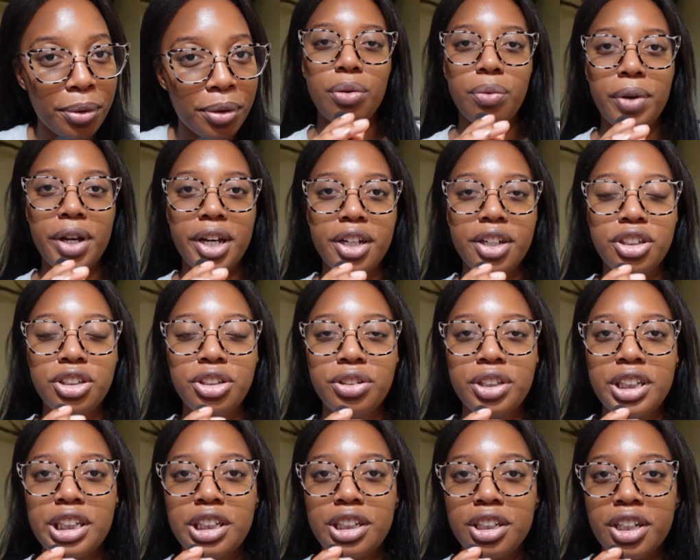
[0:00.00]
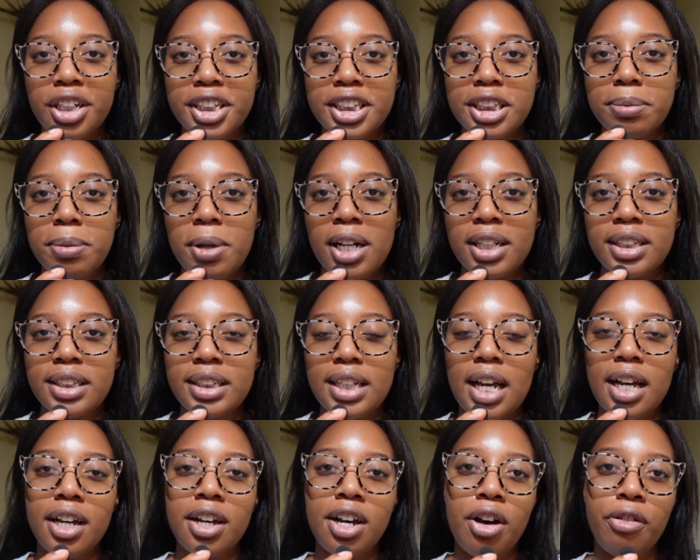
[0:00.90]
The way to treat dark spots
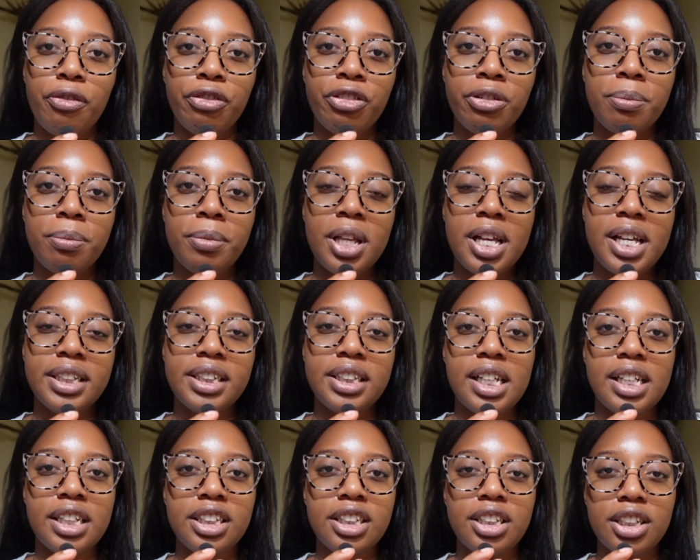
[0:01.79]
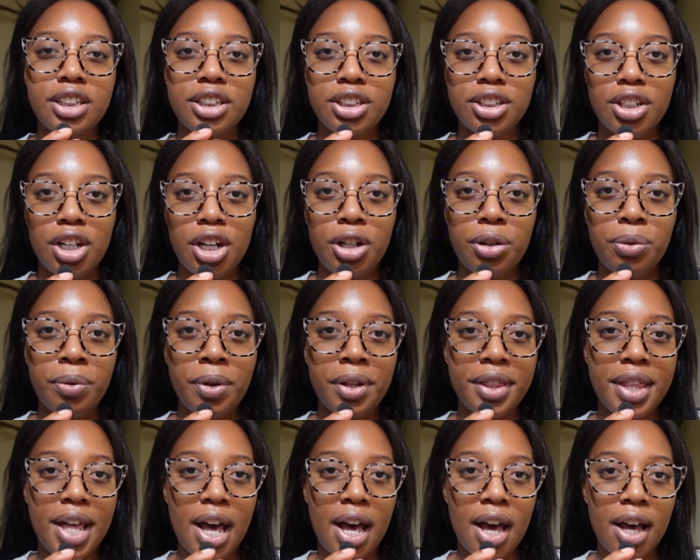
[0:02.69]
that come from this is to start
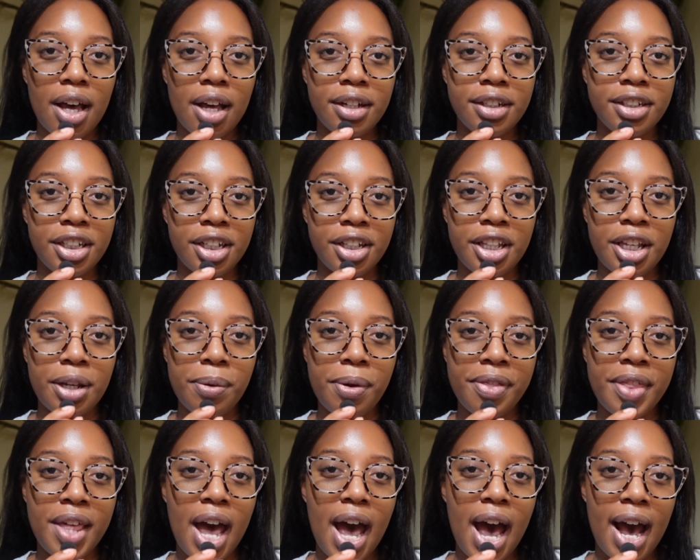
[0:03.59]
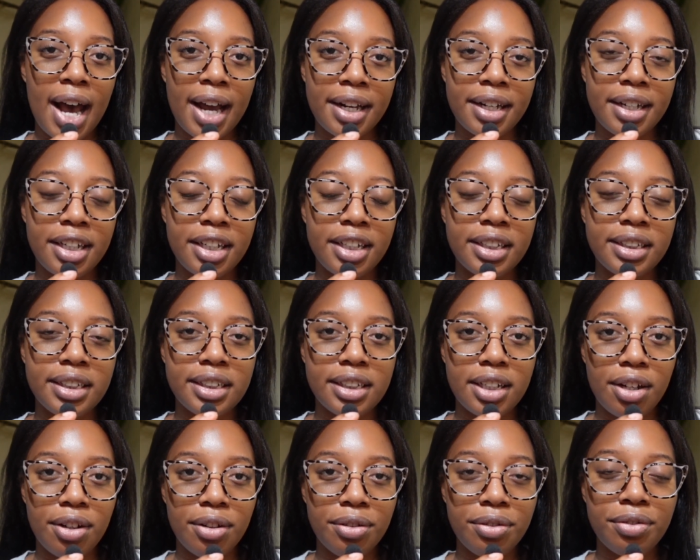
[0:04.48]
with dealing with the acne
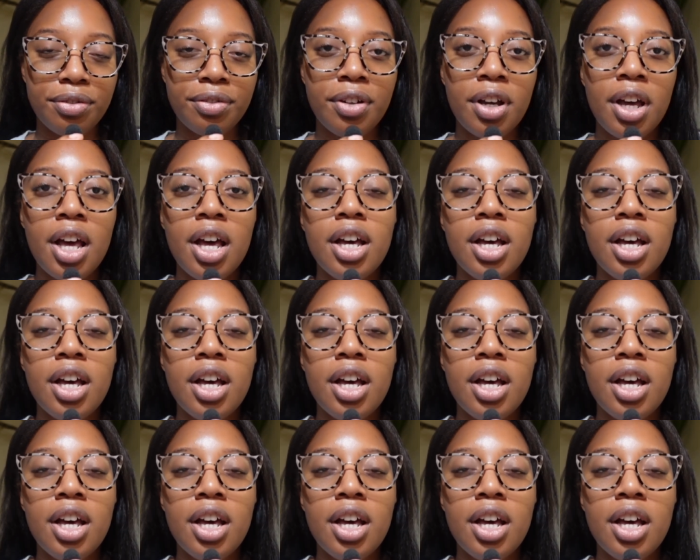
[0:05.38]
itself.